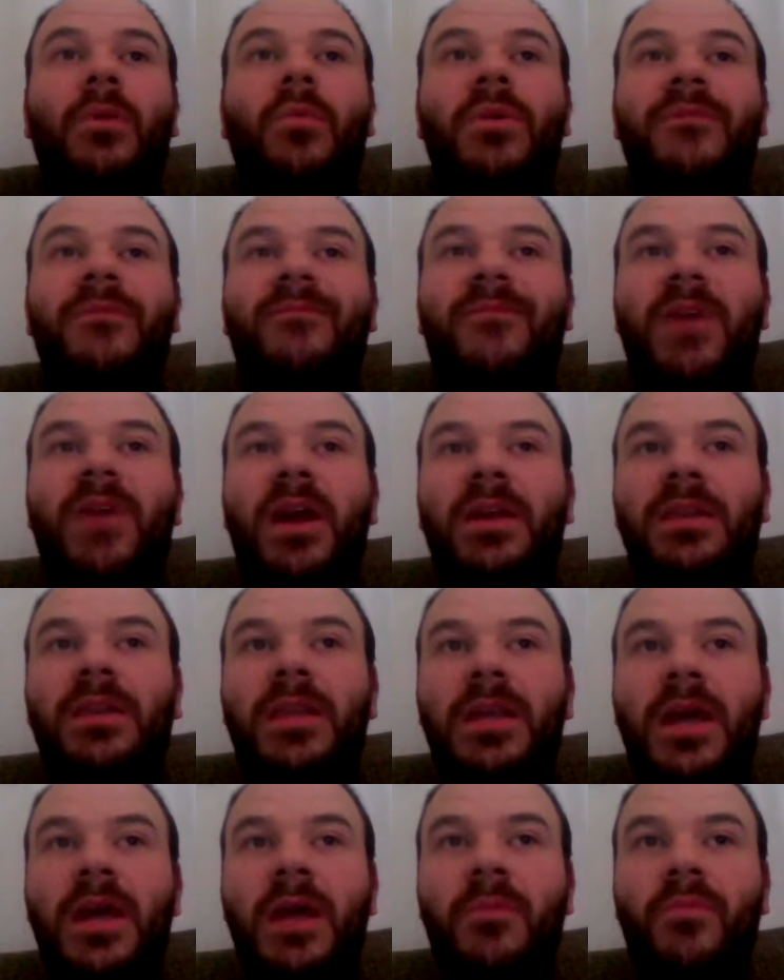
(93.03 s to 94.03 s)
We
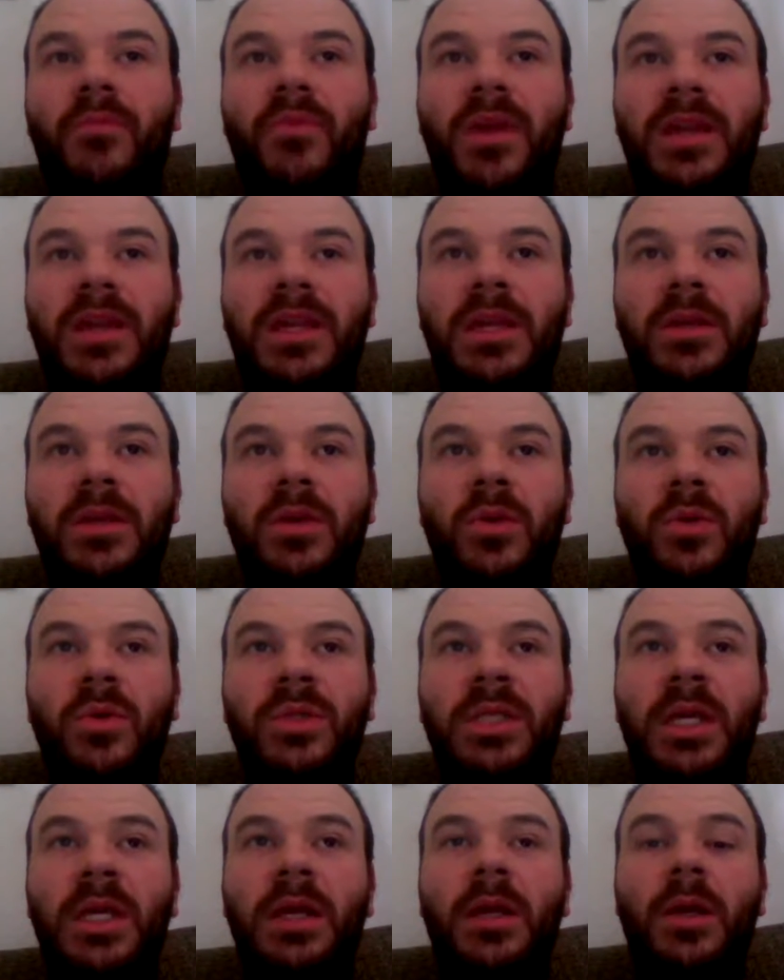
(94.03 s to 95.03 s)
finally got breaking
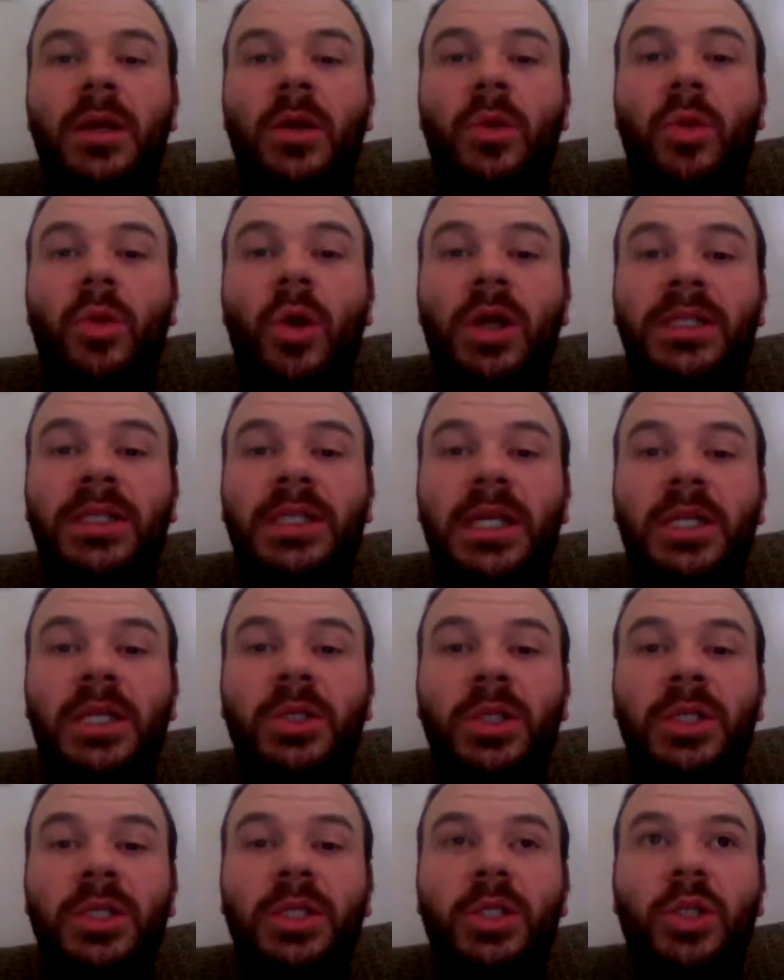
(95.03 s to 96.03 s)
news. Los
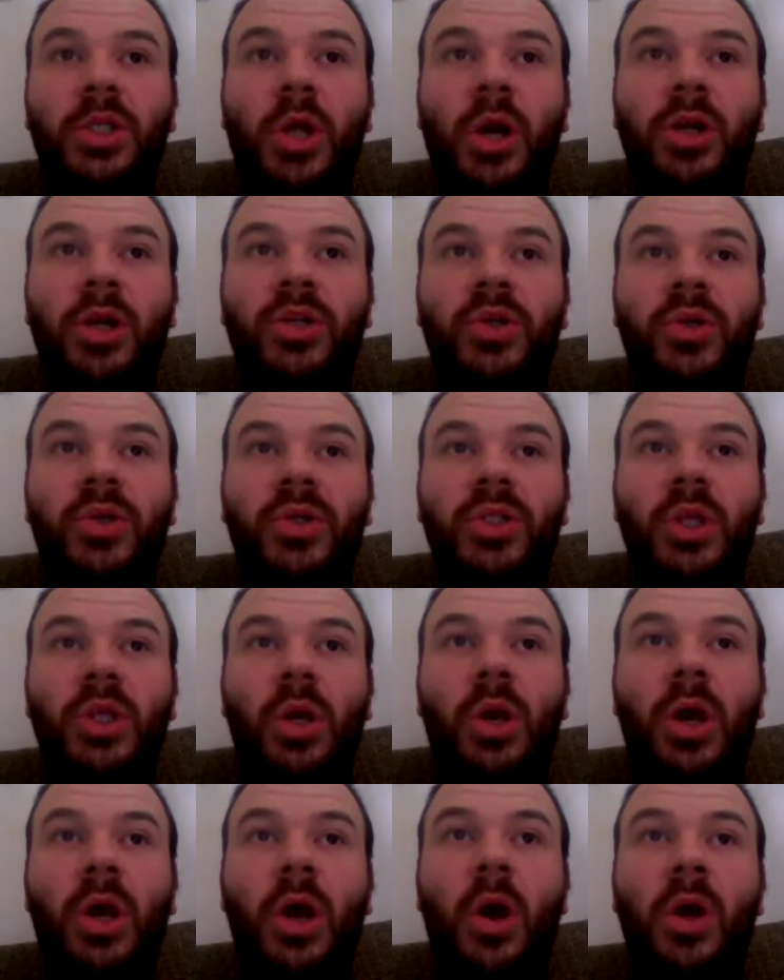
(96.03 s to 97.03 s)
Angeles Chargers
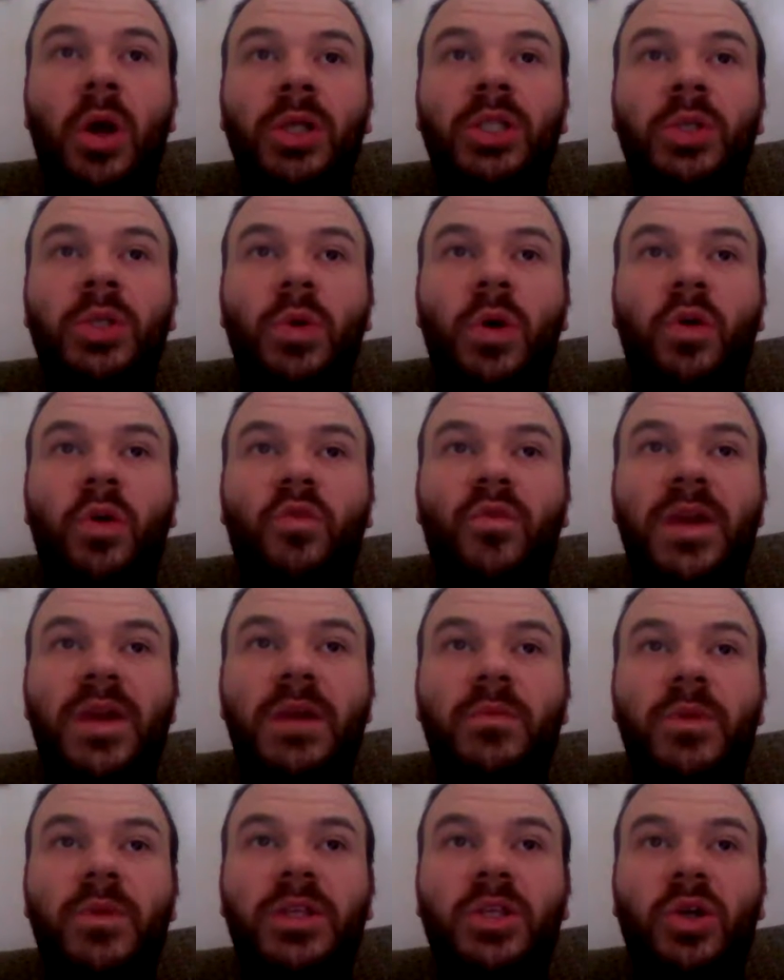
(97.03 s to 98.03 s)
also
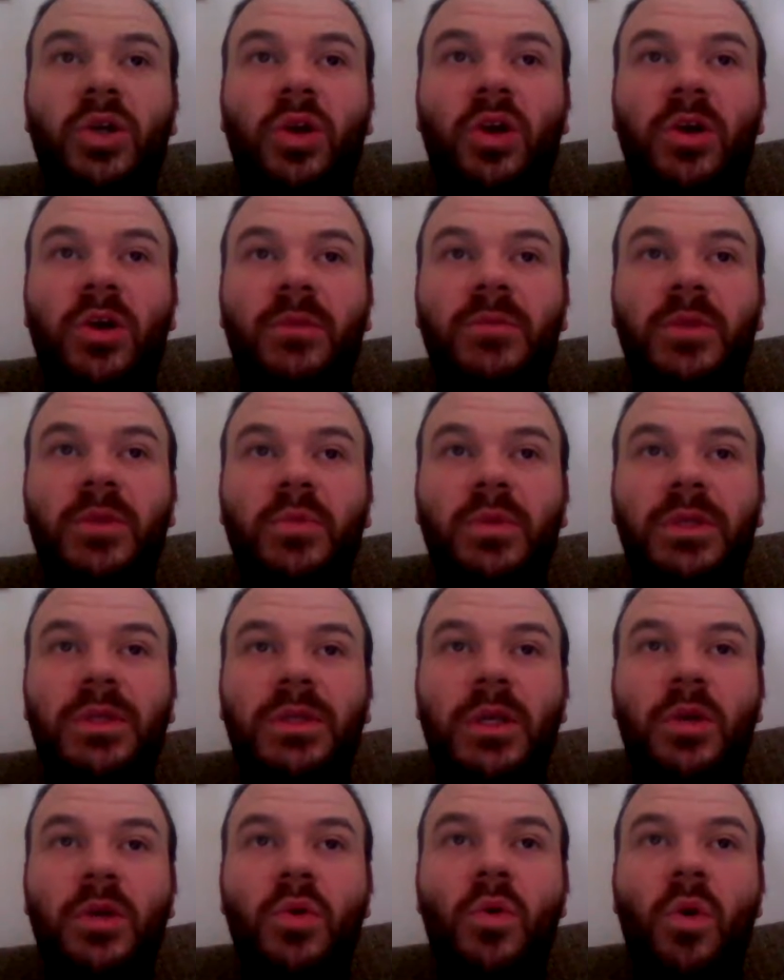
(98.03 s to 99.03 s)
agreed with terms with
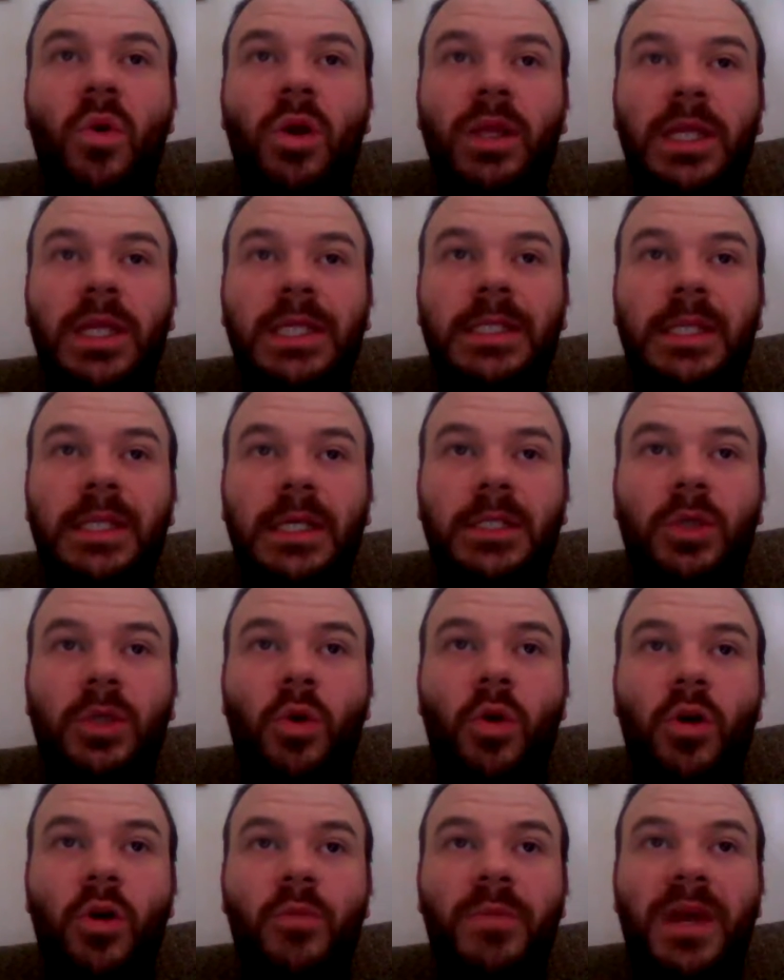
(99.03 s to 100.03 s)
the New Orleans Saints
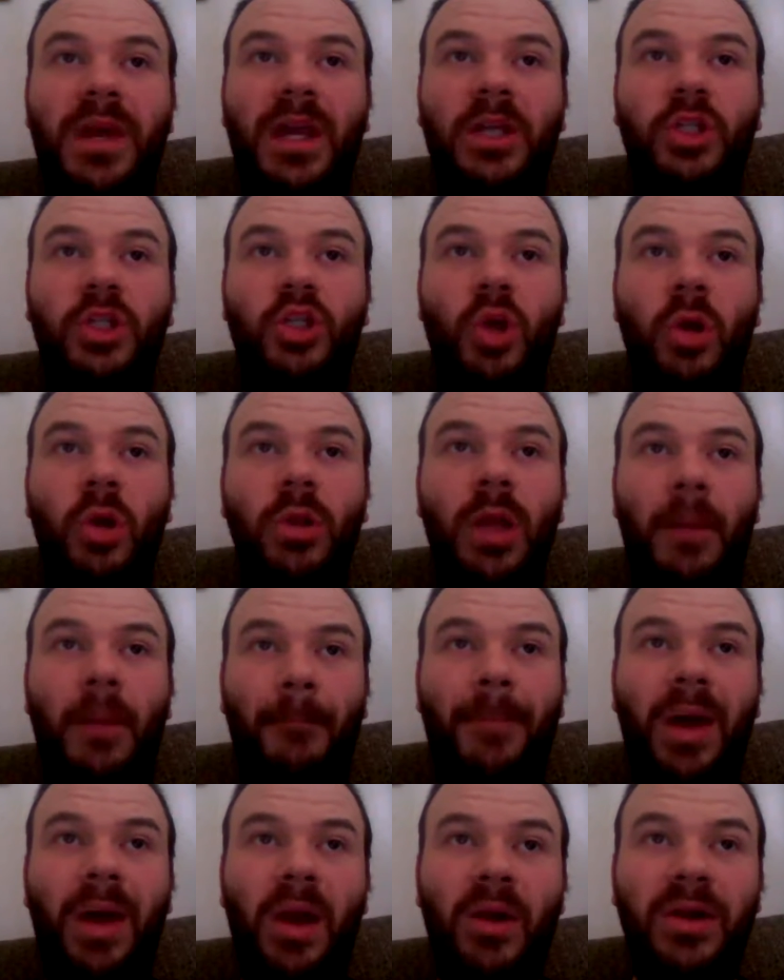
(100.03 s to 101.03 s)
quarterback Joe
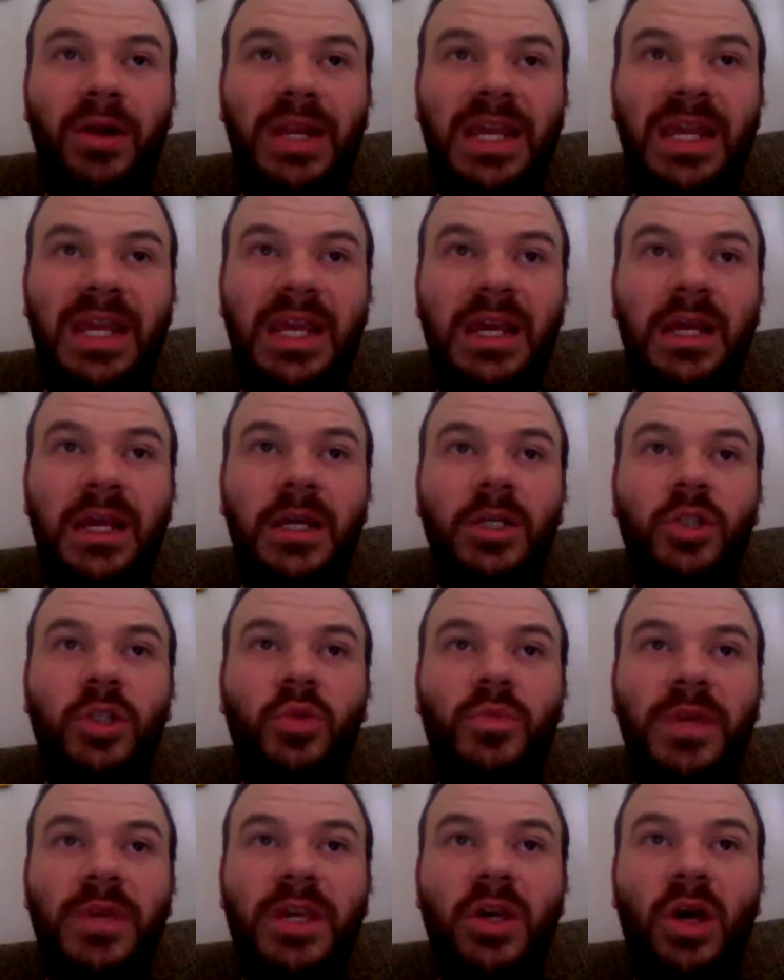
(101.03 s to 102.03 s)
Lombardi
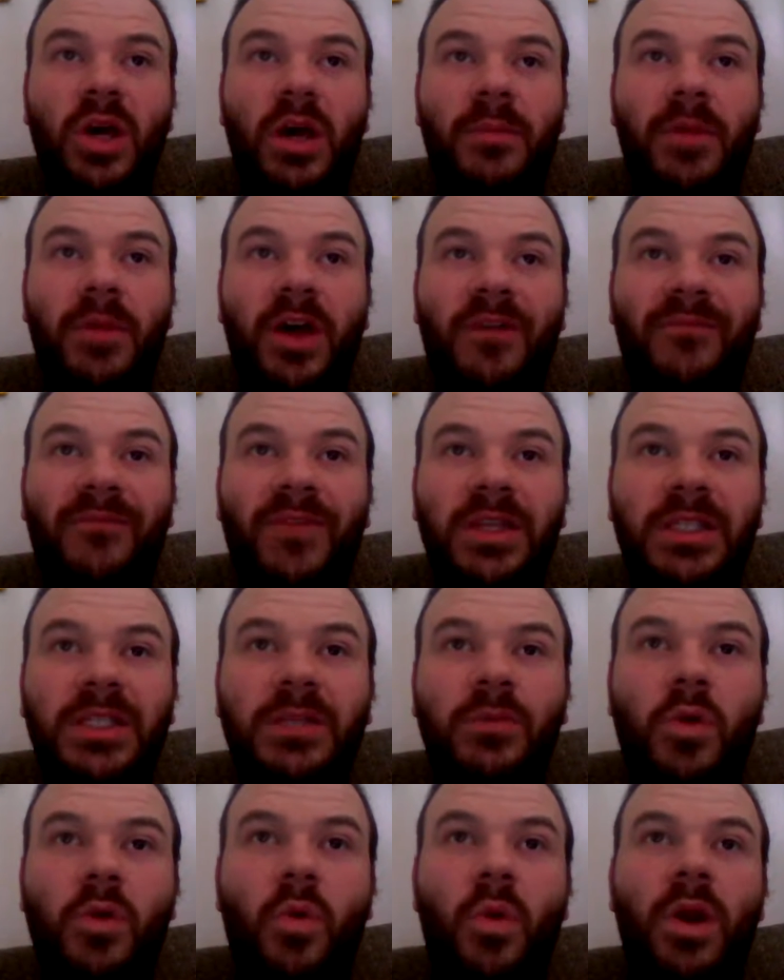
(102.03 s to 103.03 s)
to become
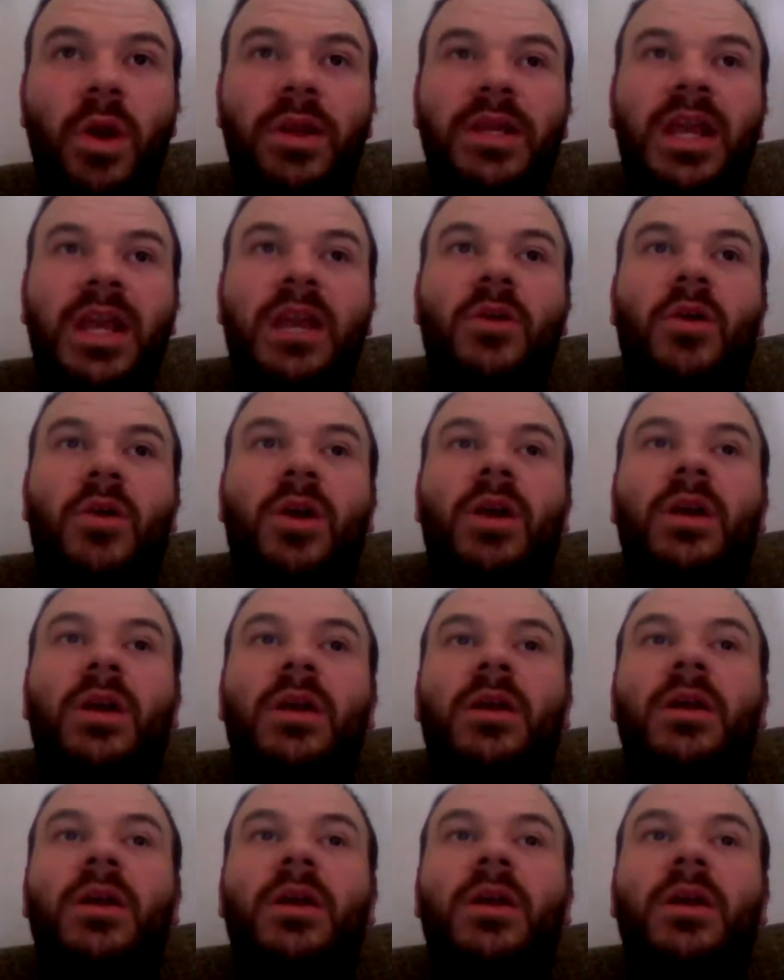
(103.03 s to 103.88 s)
offensive coordinator.